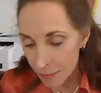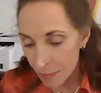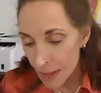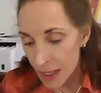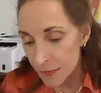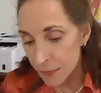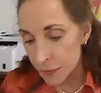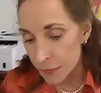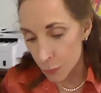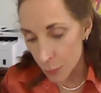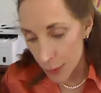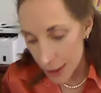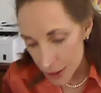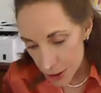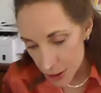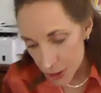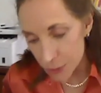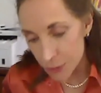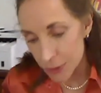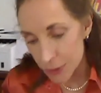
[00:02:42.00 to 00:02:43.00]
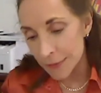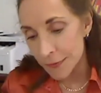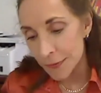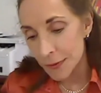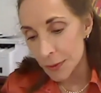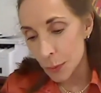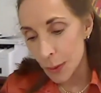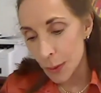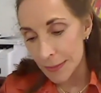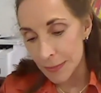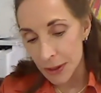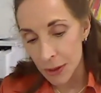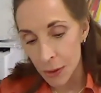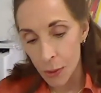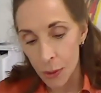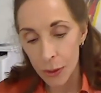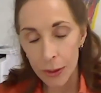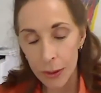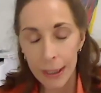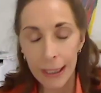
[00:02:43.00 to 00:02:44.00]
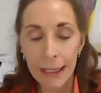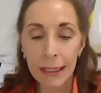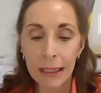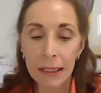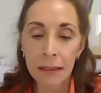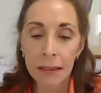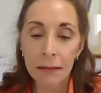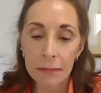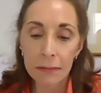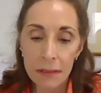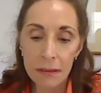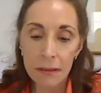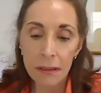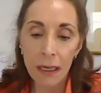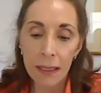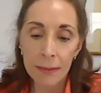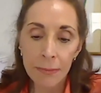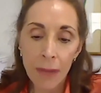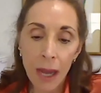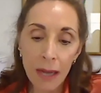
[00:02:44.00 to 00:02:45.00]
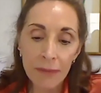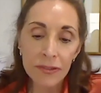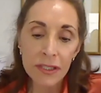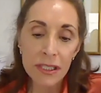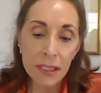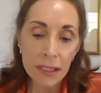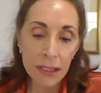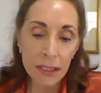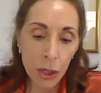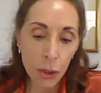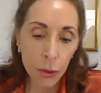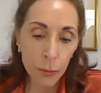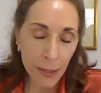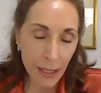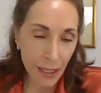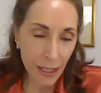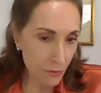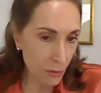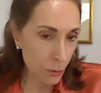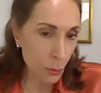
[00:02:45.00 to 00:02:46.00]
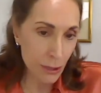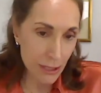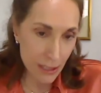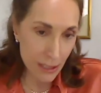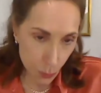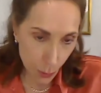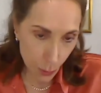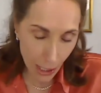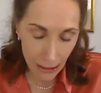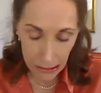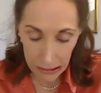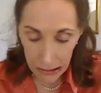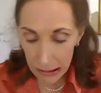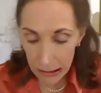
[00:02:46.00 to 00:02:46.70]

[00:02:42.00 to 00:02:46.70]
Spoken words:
for registering for the webinar, and I'm obviously hoping everyone's well.